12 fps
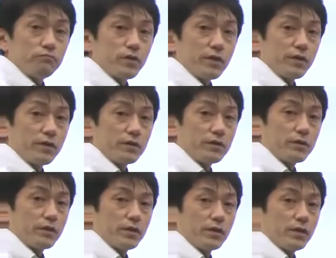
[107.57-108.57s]
right here
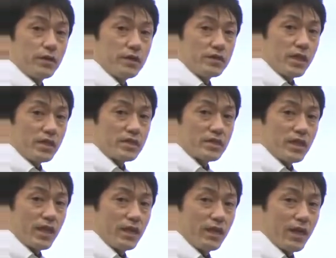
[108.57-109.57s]
is
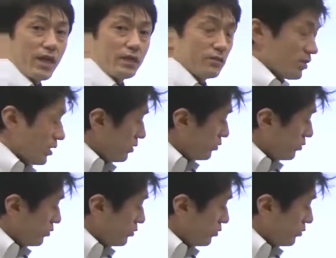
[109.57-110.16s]
excited at